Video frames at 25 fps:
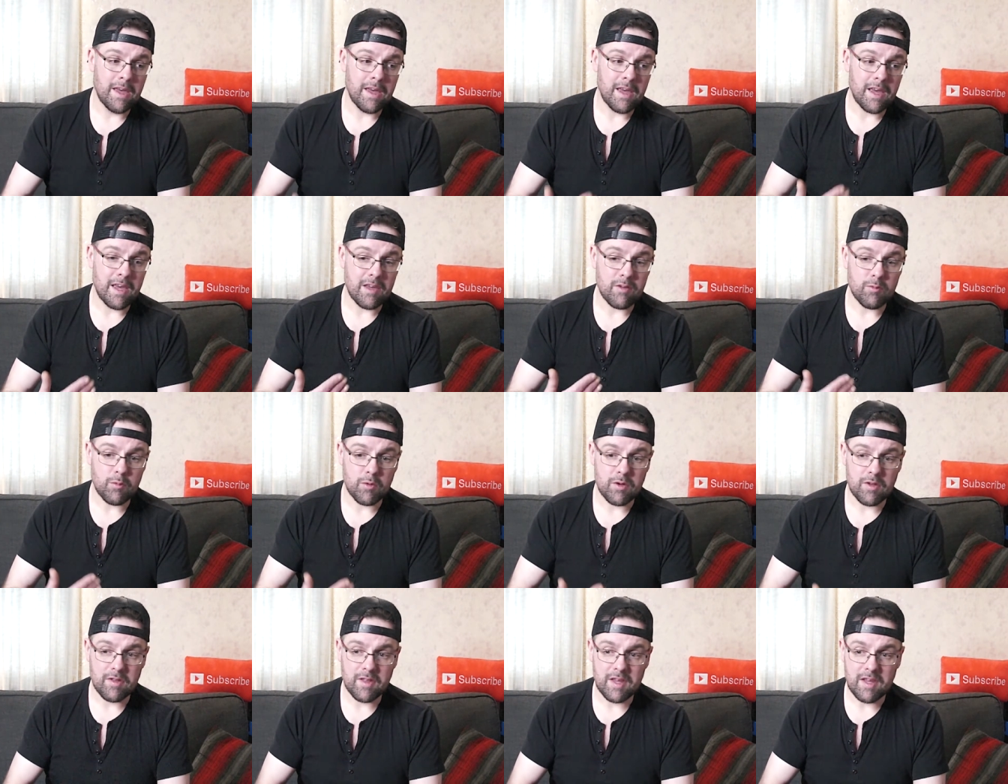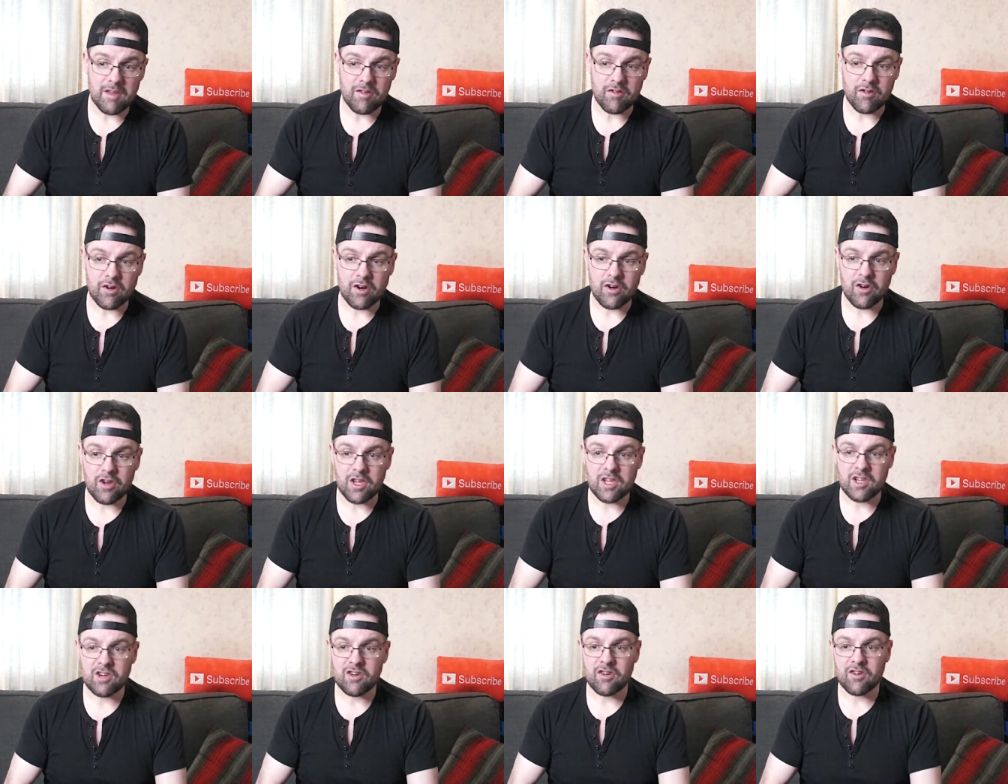He's one of these
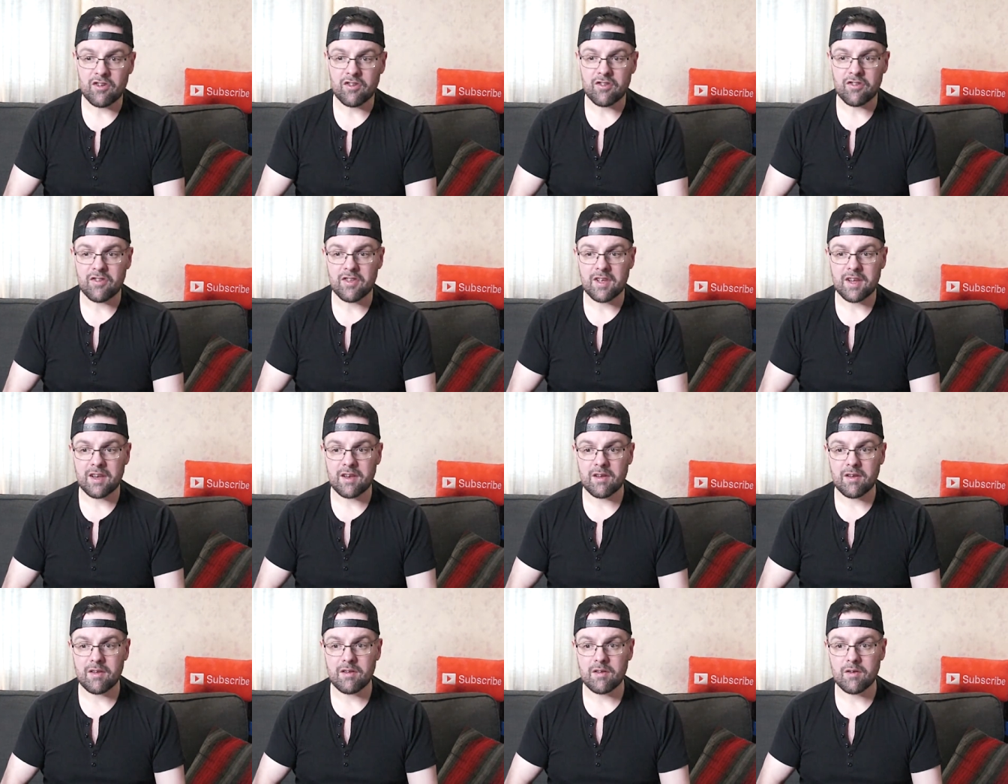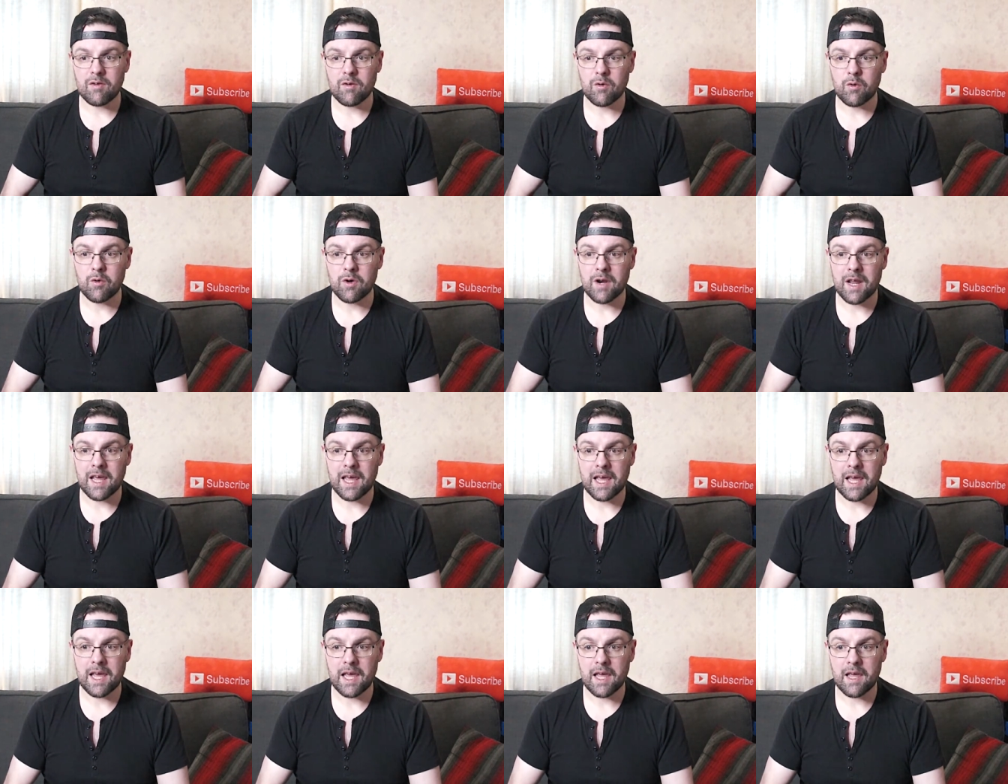creatures that
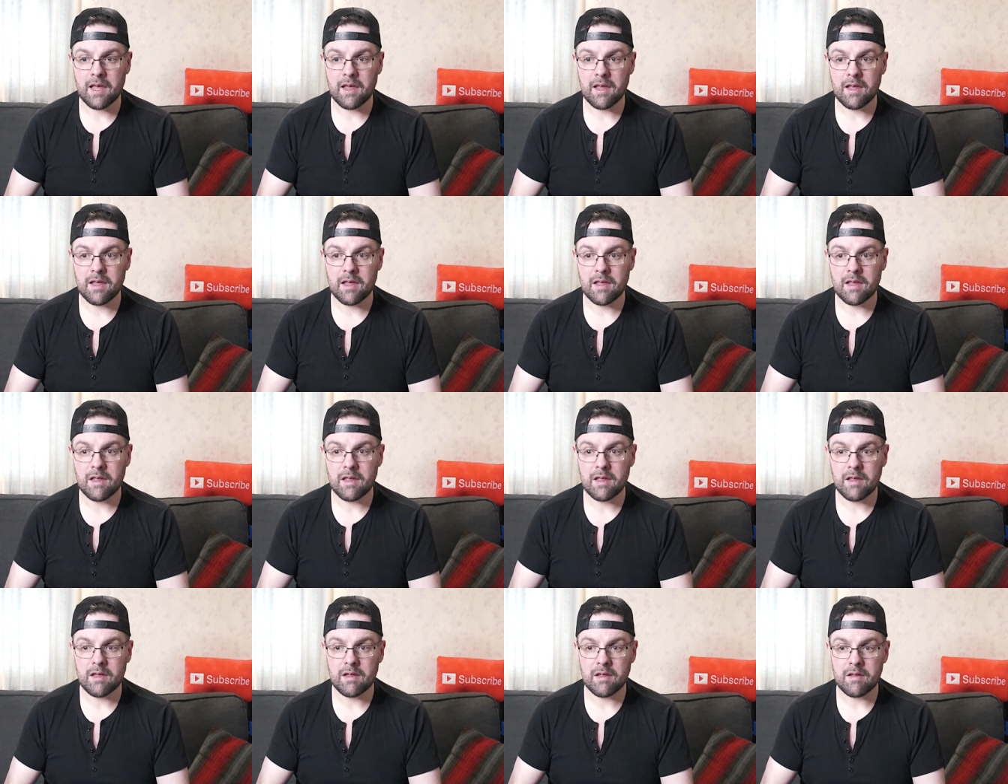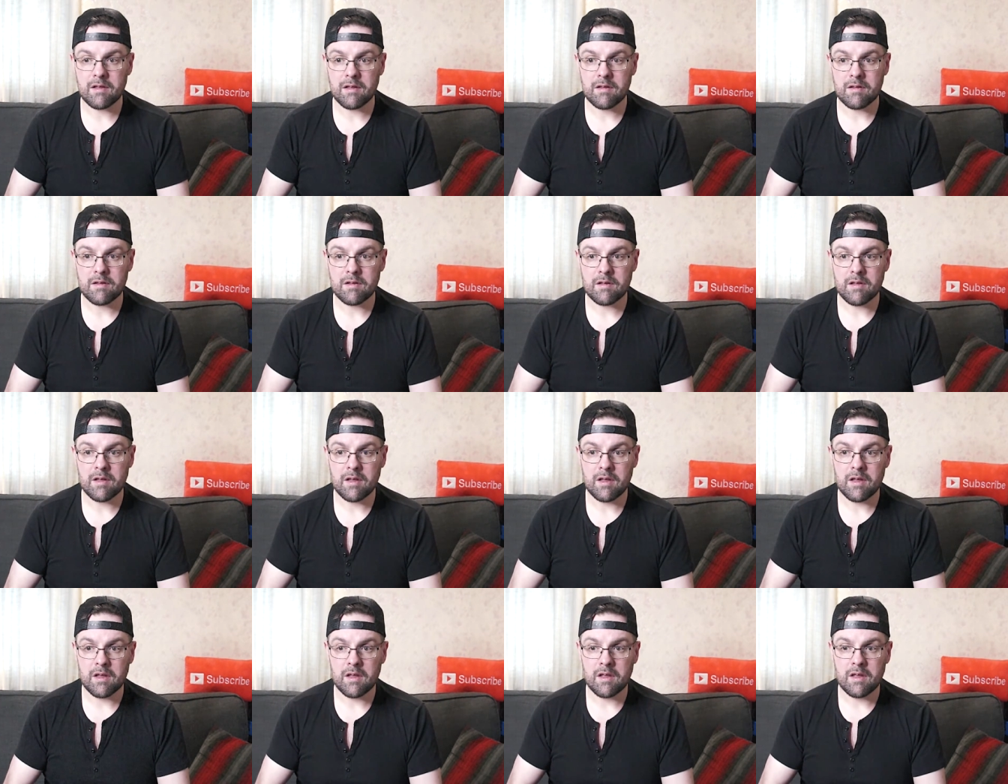only
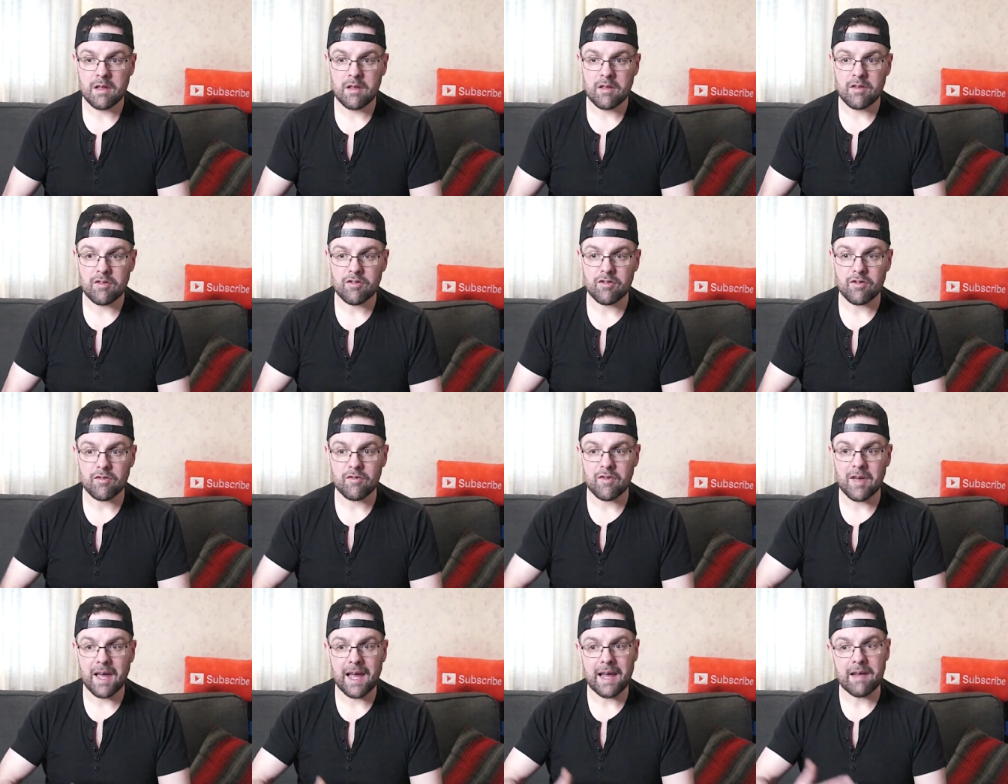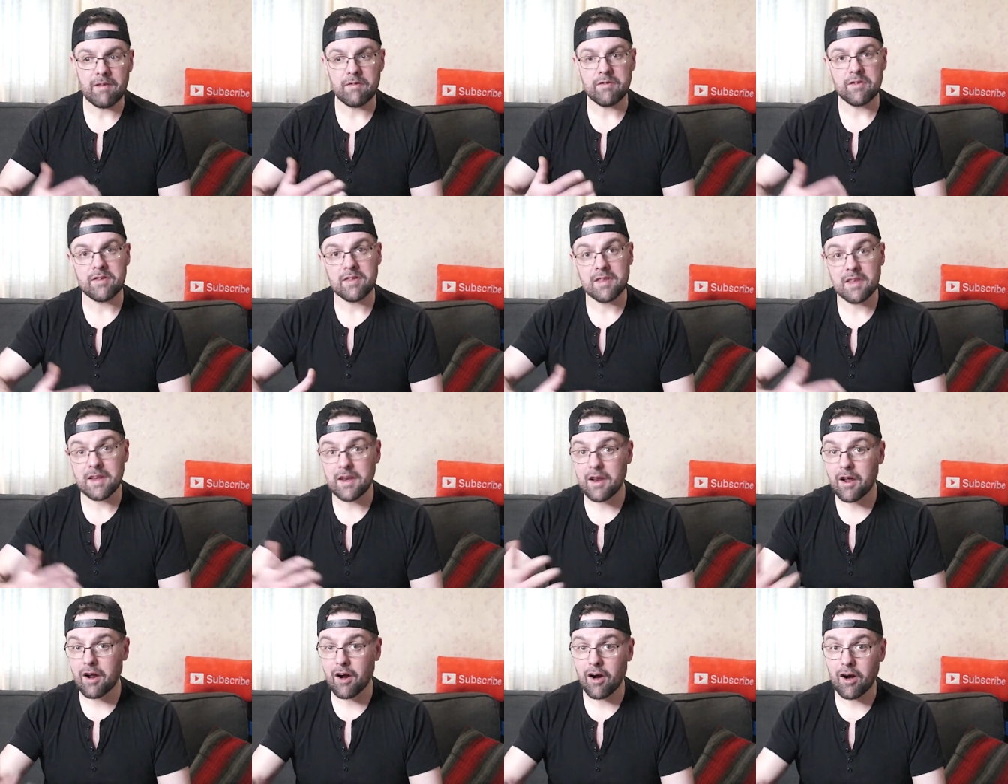survives in the
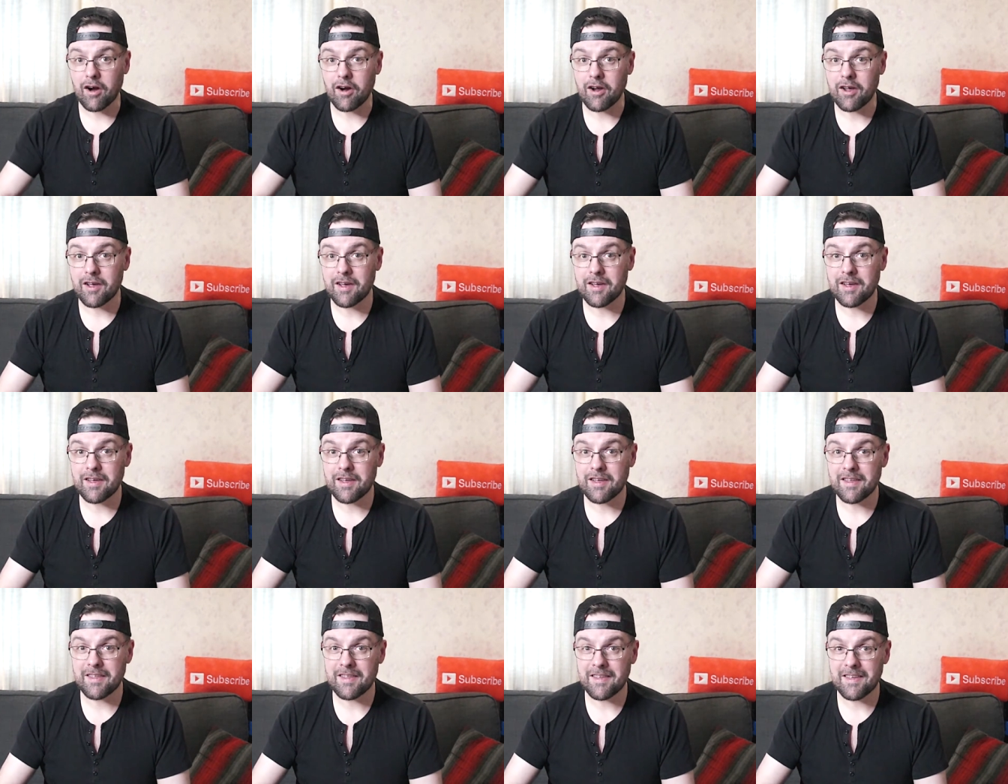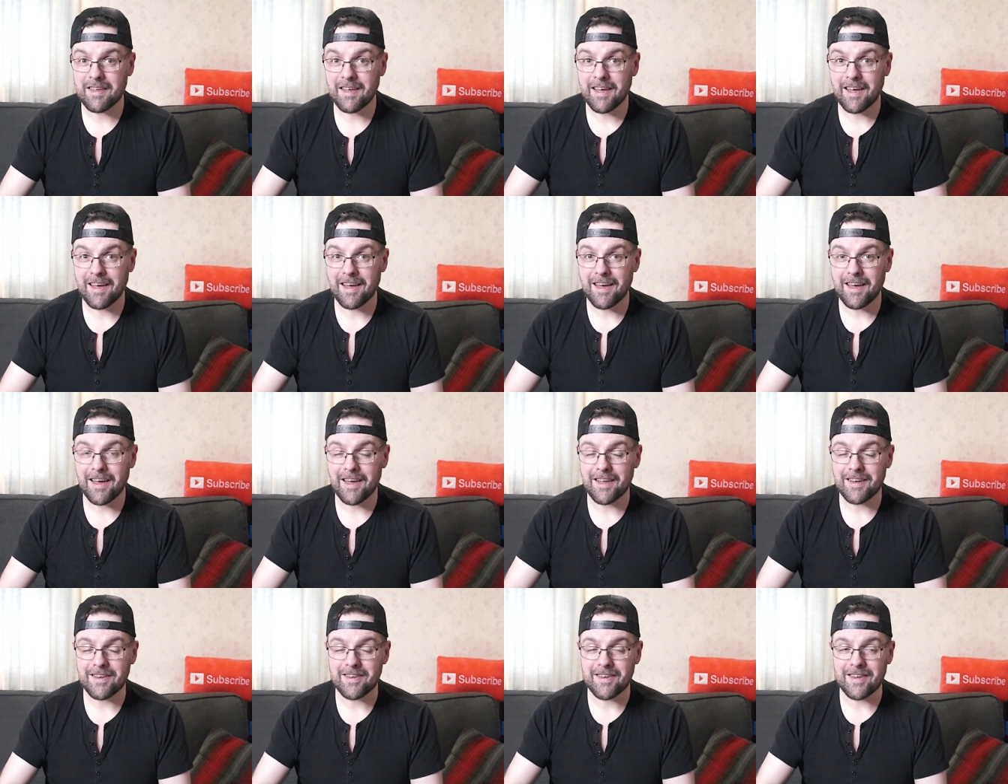dark,
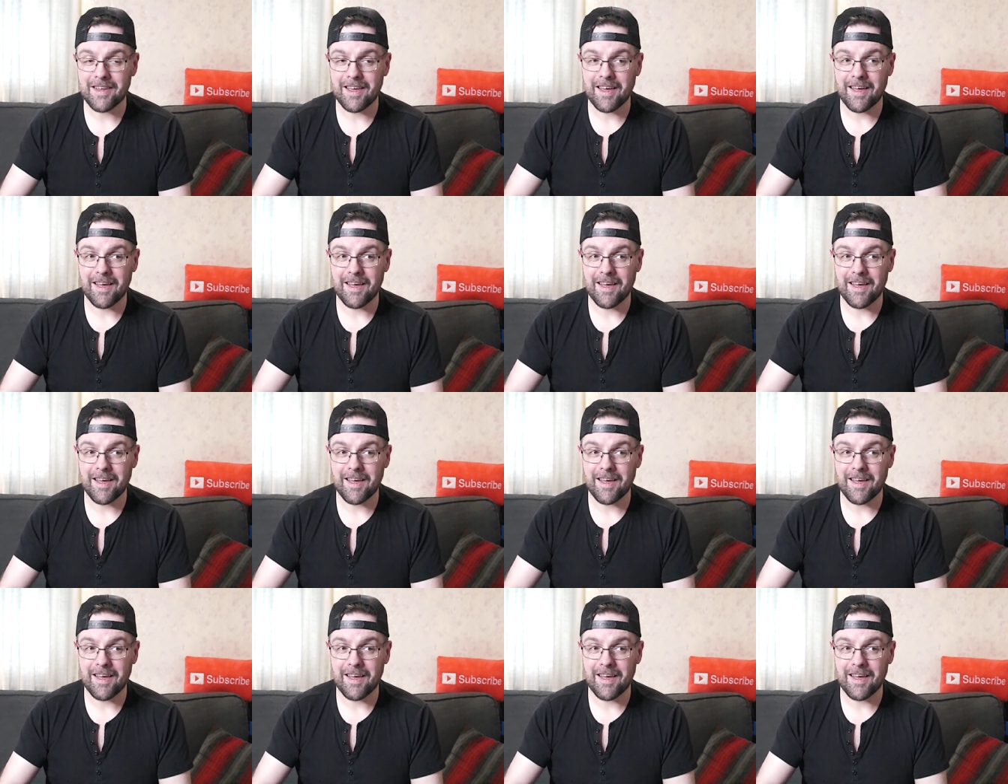and